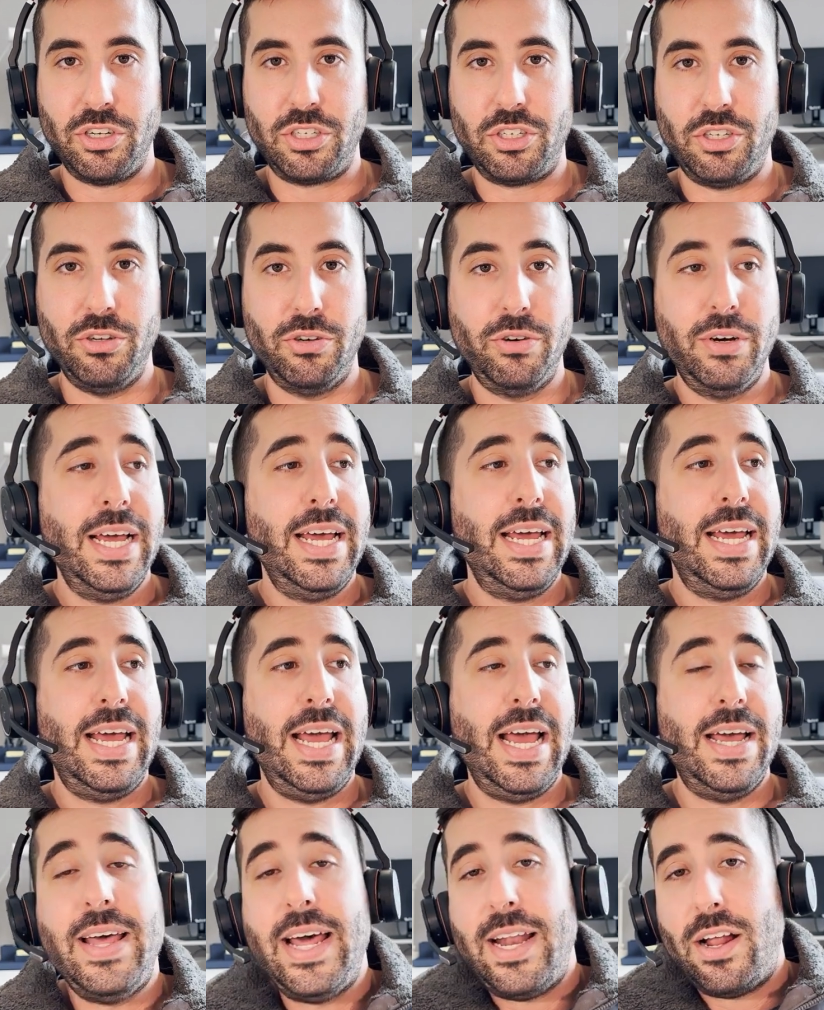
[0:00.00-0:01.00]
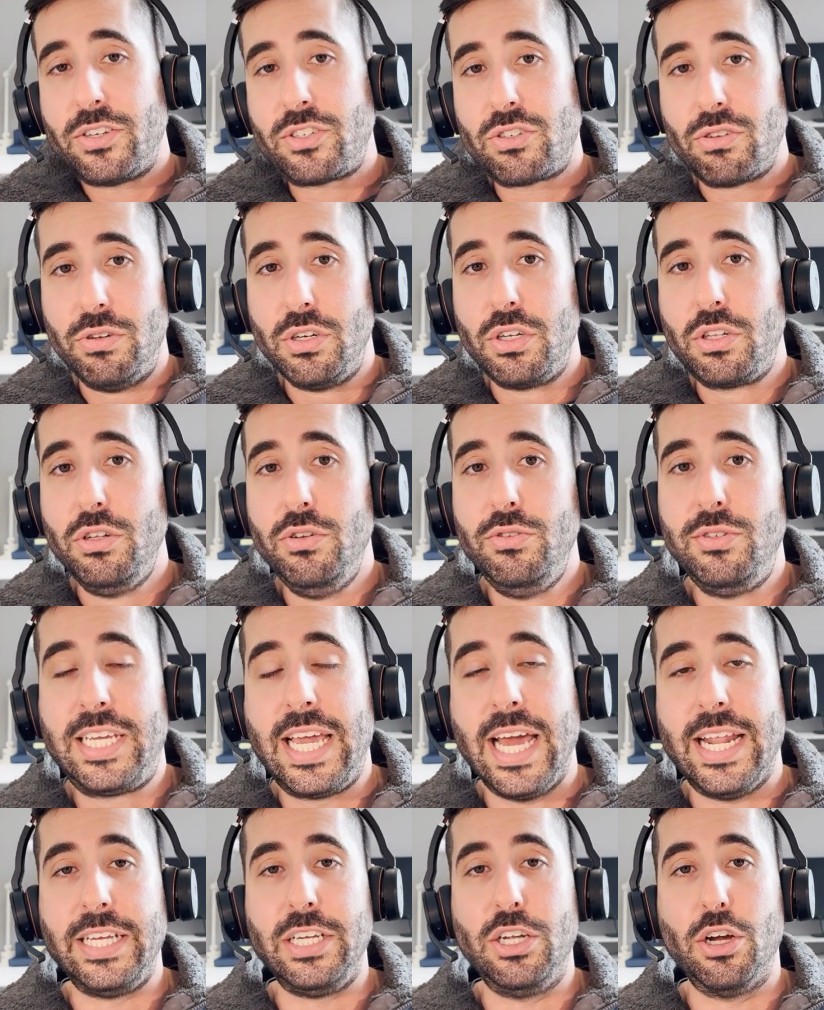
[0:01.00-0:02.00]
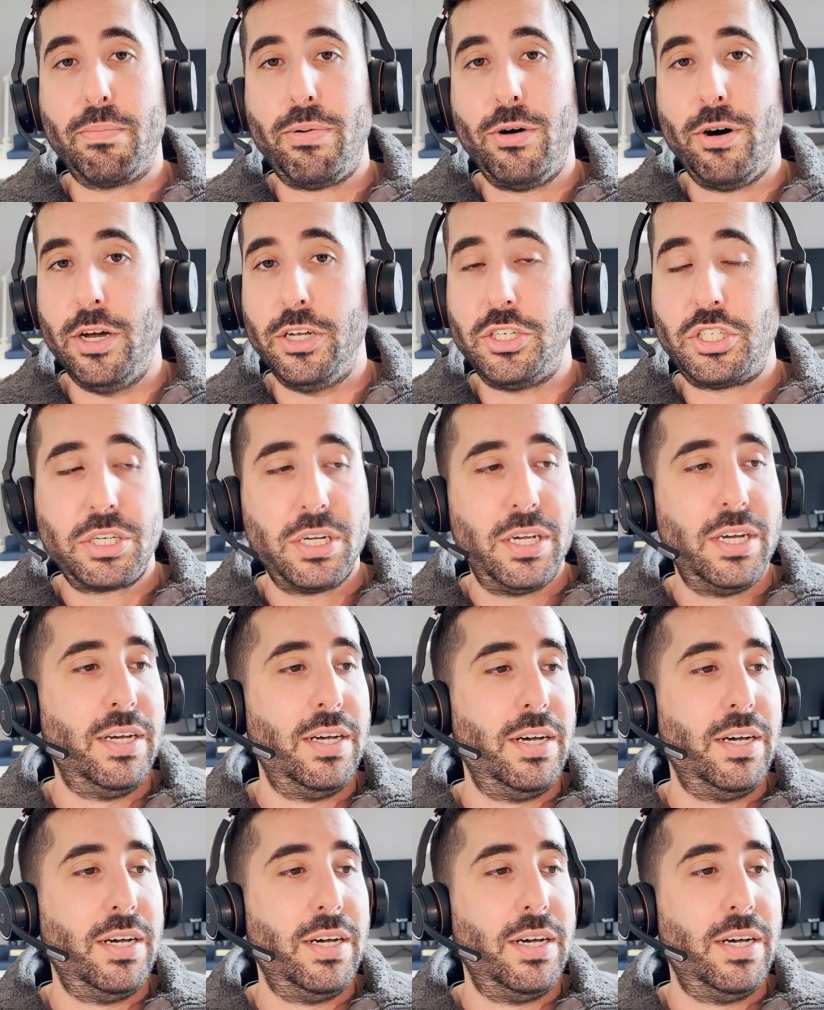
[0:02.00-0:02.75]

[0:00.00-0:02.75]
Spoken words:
to. And that also includes getting your push.